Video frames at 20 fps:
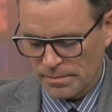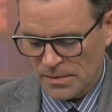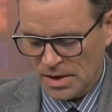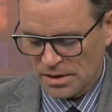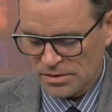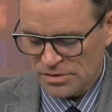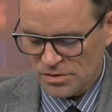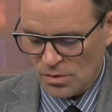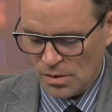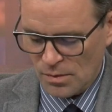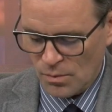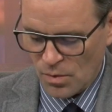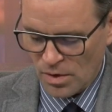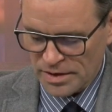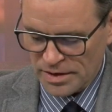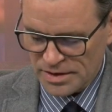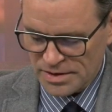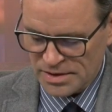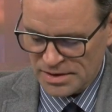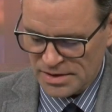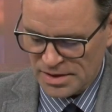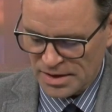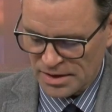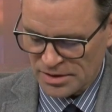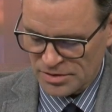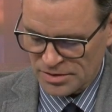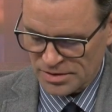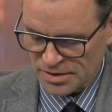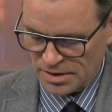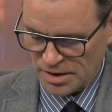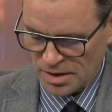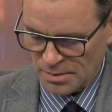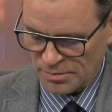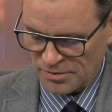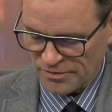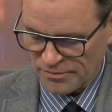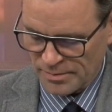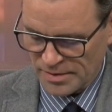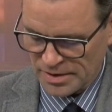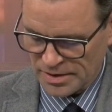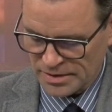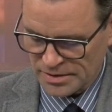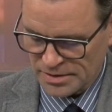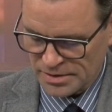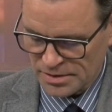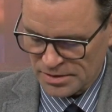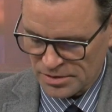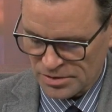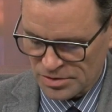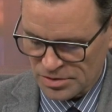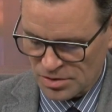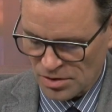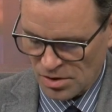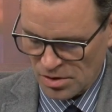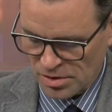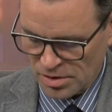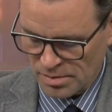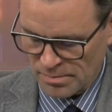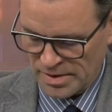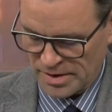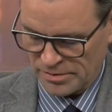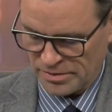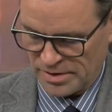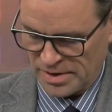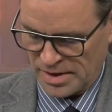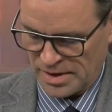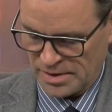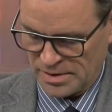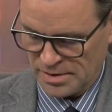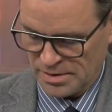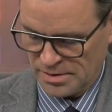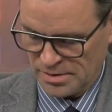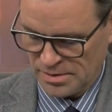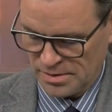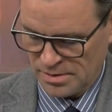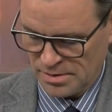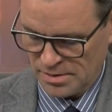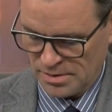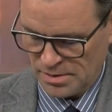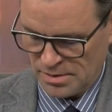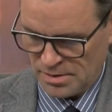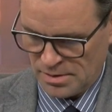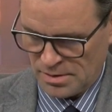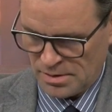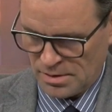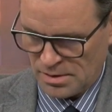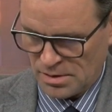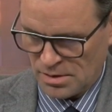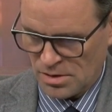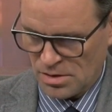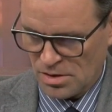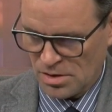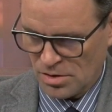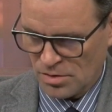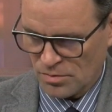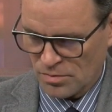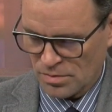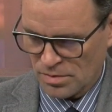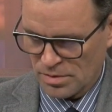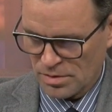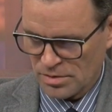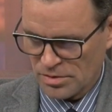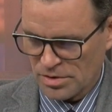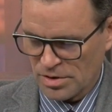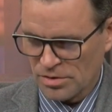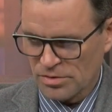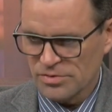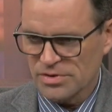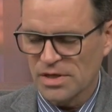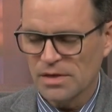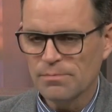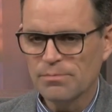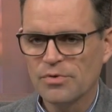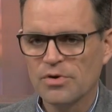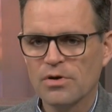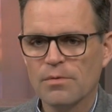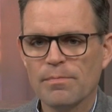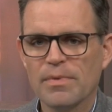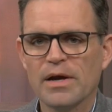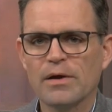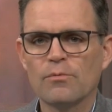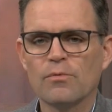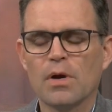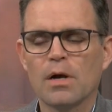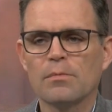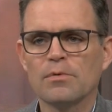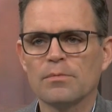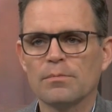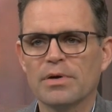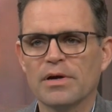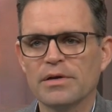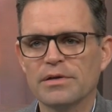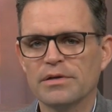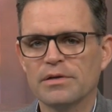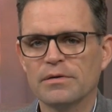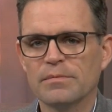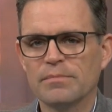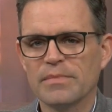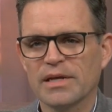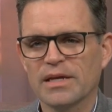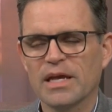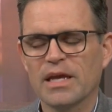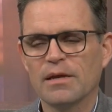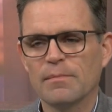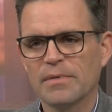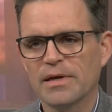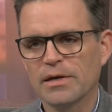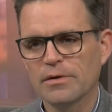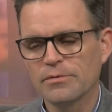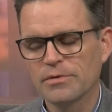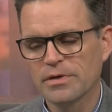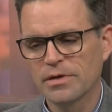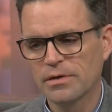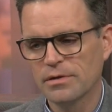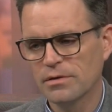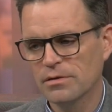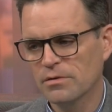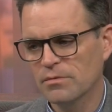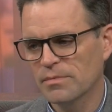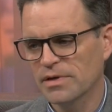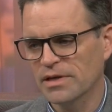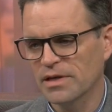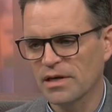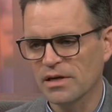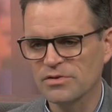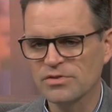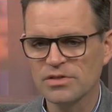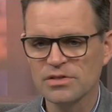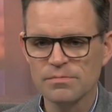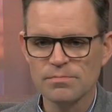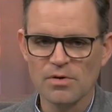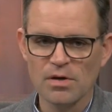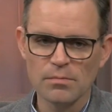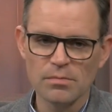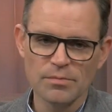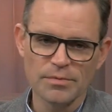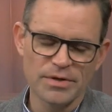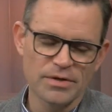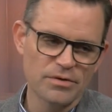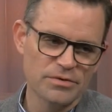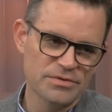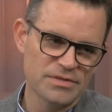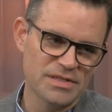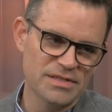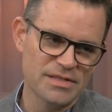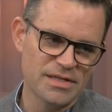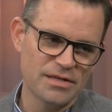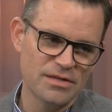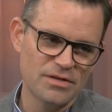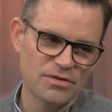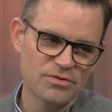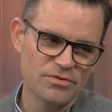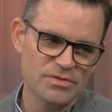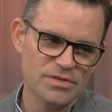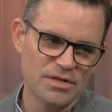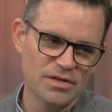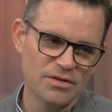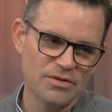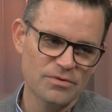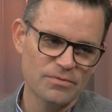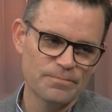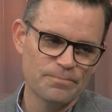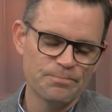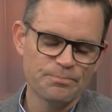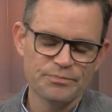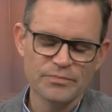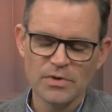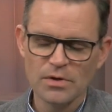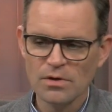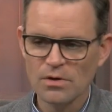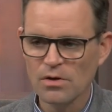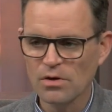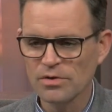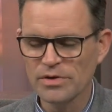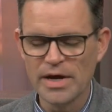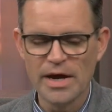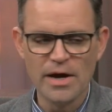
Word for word: And so I wanted to take just a couple of minutes to just talk about that. You know, there's a book by Robert Putnam that came out, oh my gosh, it's probably close to 10 years ago, called